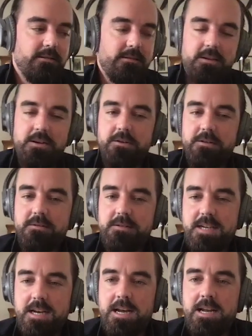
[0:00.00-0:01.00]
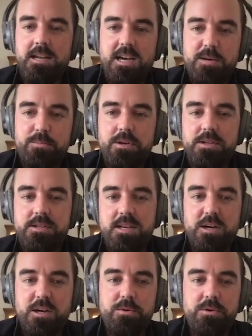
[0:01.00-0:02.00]
you know, a 10 handicapper could tee
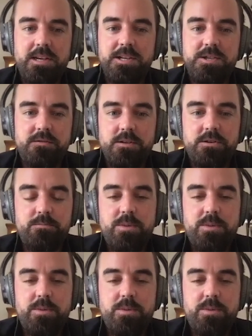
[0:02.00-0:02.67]
up on the edge of the